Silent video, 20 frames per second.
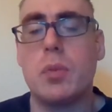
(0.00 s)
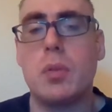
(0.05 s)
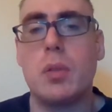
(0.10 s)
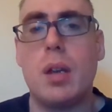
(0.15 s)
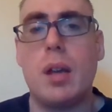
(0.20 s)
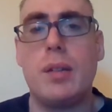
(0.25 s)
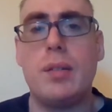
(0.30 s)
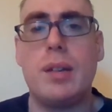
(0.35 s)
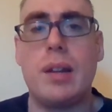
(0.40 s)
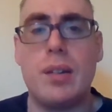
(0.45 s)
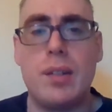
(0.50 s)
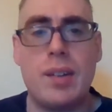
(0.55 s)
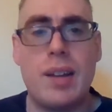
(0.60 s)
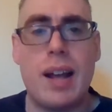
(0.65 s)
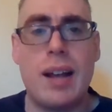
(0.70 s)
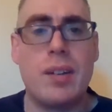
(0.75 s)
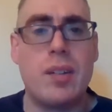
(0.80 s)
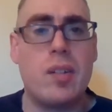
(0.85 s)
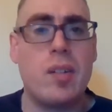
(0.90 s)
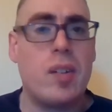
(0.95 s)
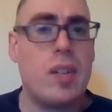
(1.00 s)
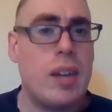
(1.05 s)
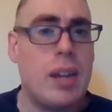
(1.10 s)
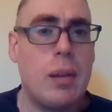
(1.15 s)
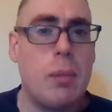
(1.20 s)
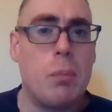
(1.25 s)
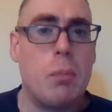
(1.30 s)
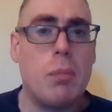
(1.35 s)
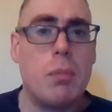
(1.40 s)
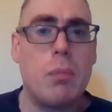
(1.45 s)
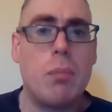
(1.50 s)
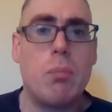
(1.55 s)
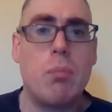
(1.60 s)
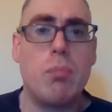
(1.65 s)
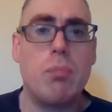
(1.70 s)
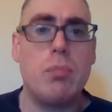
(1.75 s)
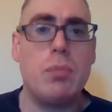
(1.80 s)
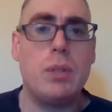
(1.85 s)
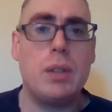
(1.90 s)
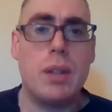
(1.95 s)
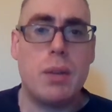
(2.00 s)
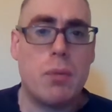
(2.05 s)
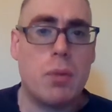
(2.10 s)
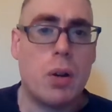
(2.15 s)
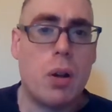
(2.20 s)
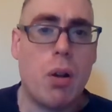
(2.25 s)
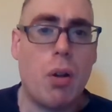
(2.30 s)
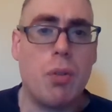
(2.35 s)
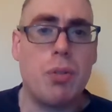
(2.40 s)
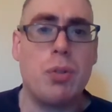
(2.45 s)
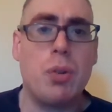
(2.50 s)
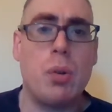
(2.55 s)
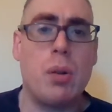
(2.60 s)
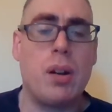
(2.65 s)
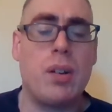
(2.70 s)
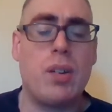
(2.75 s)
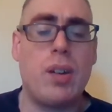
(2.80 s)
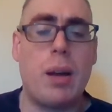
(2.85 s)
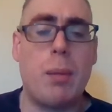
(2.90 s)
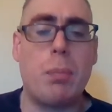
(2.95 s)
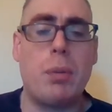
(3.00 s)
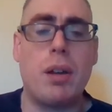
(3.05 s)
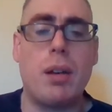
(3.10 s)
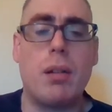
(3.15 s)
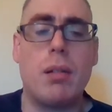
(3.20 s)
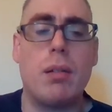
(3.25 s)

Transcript: Does that seem difficult to accept?